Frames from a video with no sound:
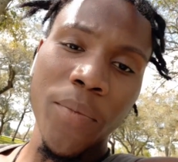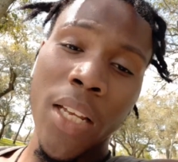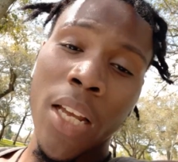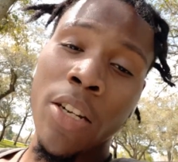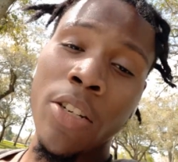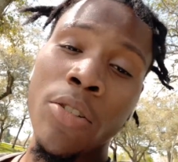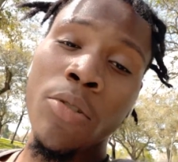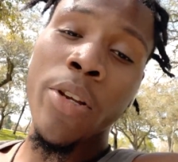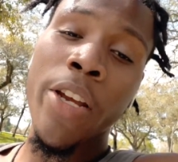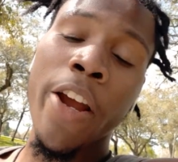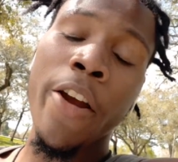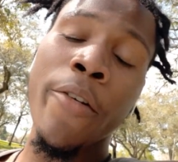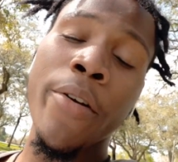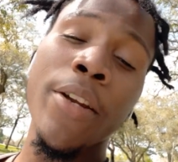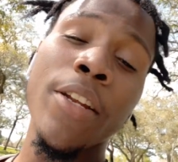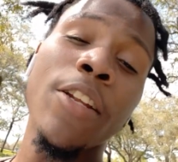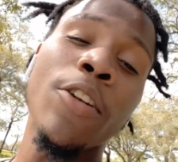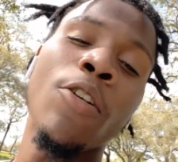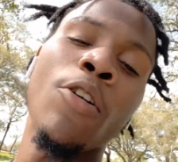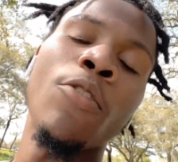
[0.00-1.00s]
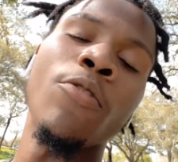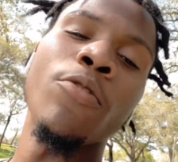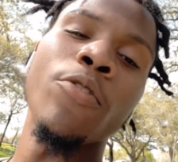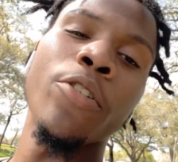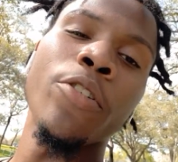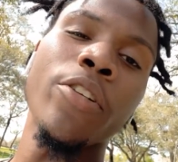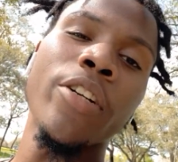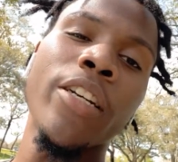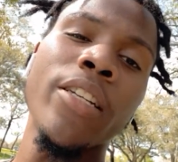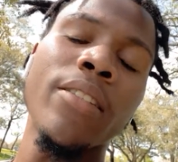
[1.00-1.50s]
and you carried it
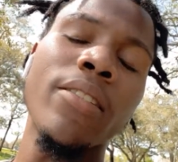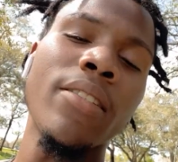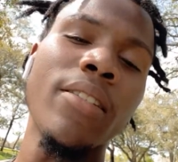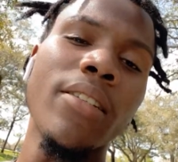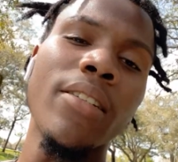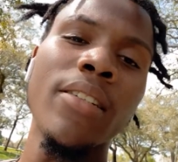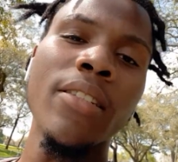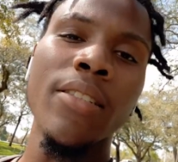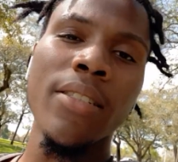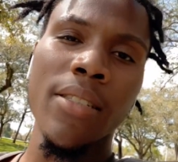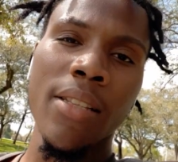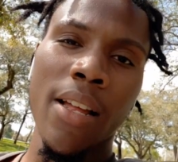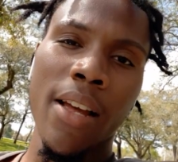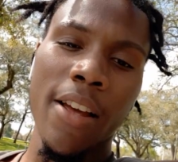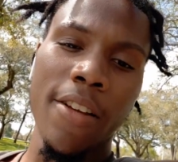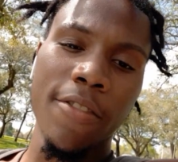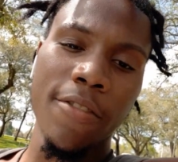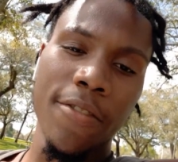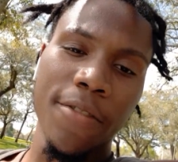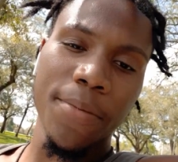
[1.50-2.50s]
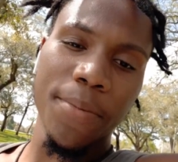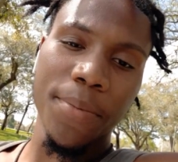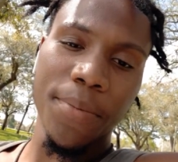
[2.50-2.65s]
over into this life.